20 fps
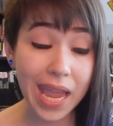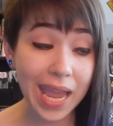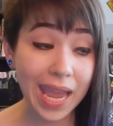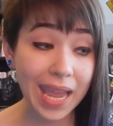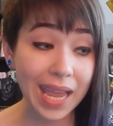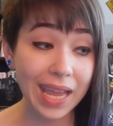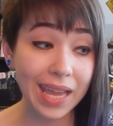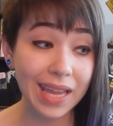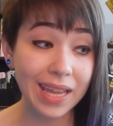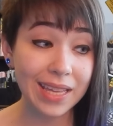
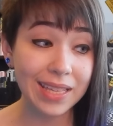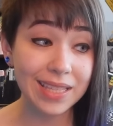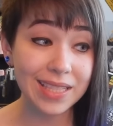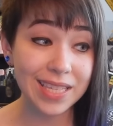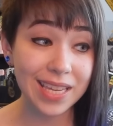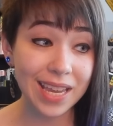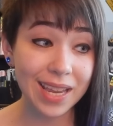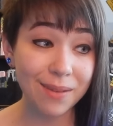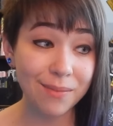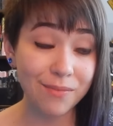
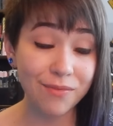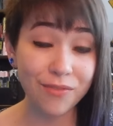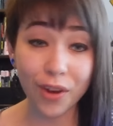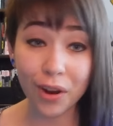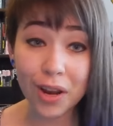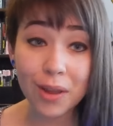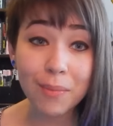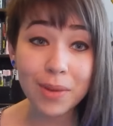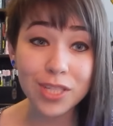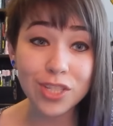and am
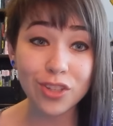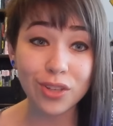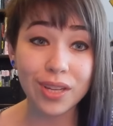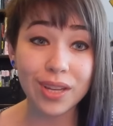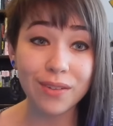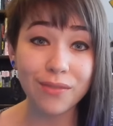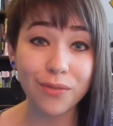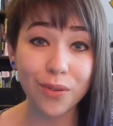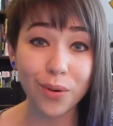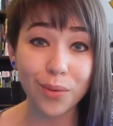very much
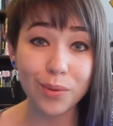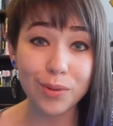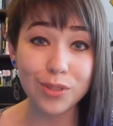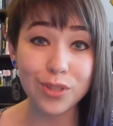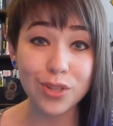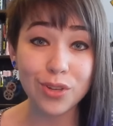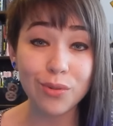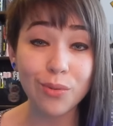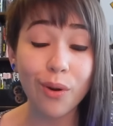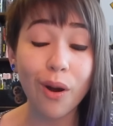looking forward
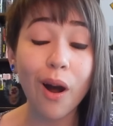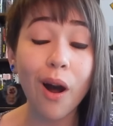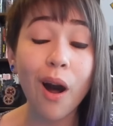to